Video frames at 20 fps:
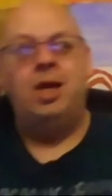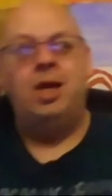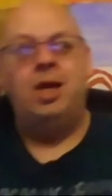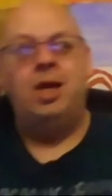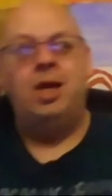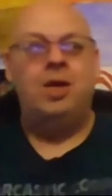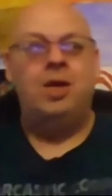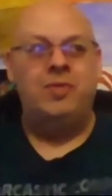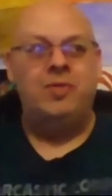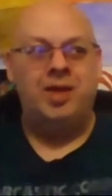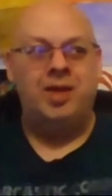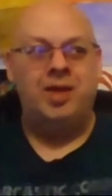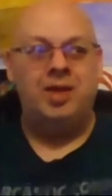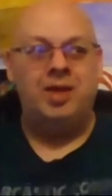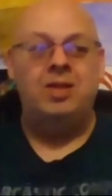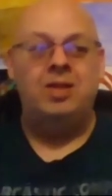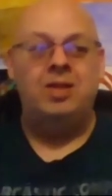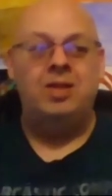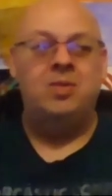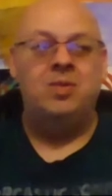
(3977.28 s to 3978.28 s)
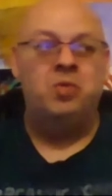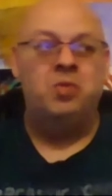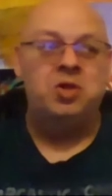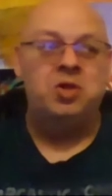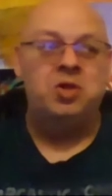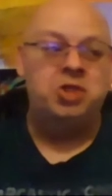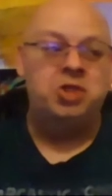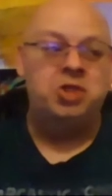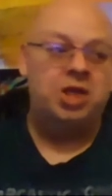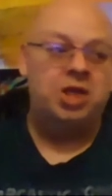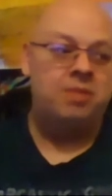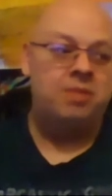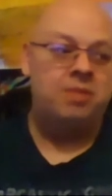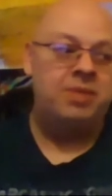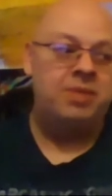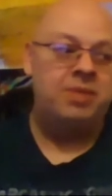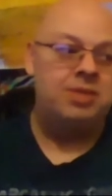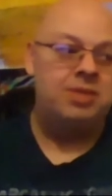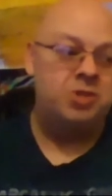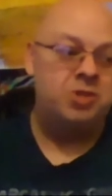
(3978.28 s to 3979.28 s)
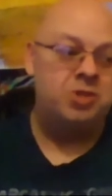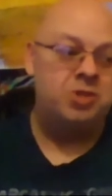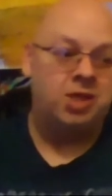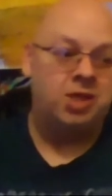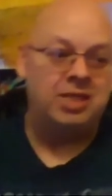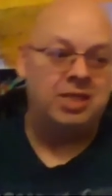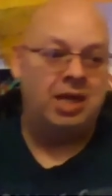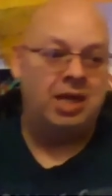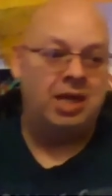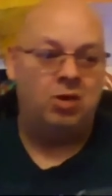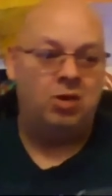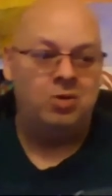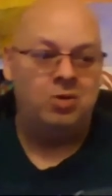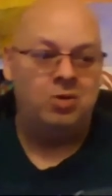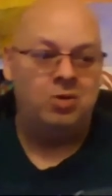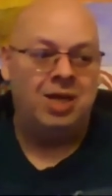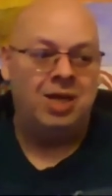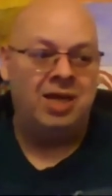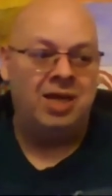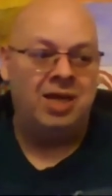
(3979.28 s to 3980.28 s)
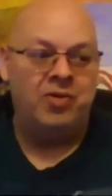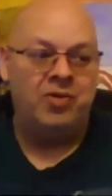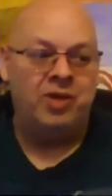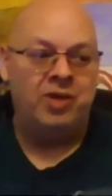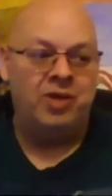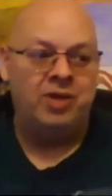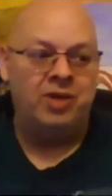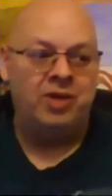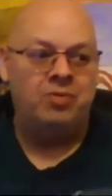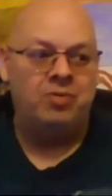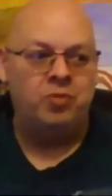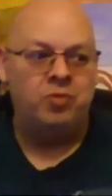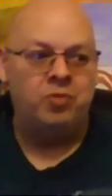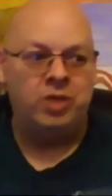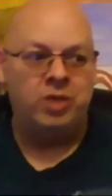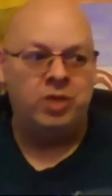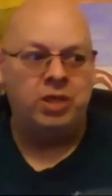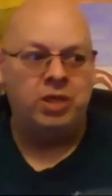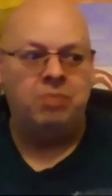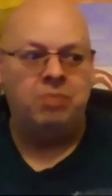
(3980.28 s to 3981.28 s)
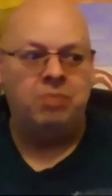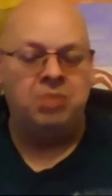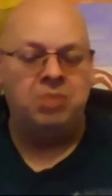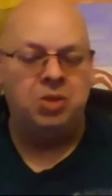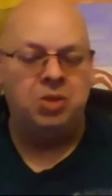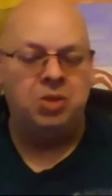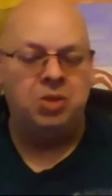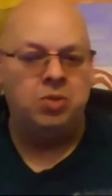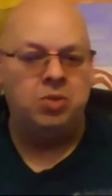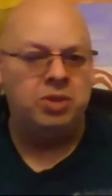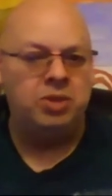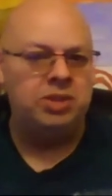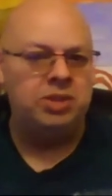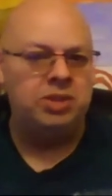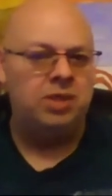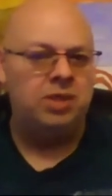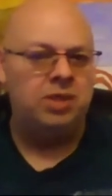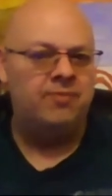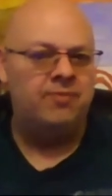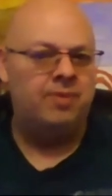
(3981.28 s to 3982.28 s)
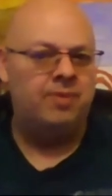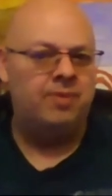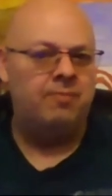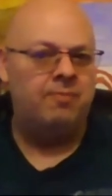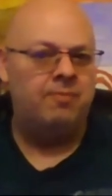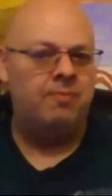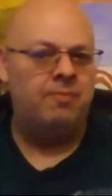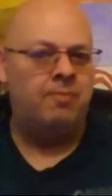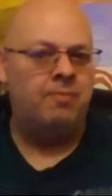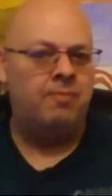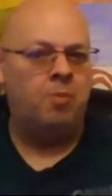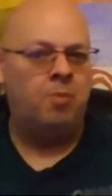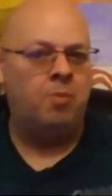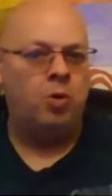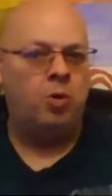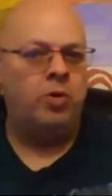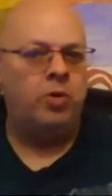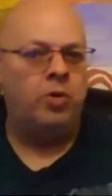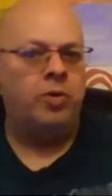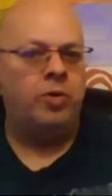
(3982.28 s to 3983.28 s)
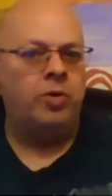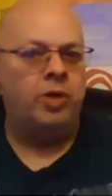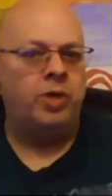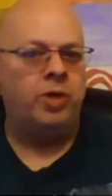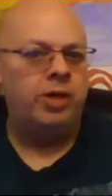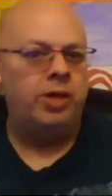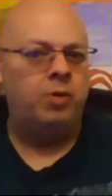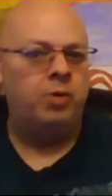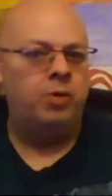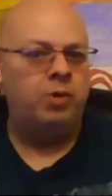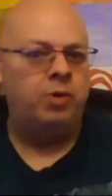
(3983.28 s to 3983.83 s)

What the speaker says: the being shut down, I think, really blew this stuff up more than it would have.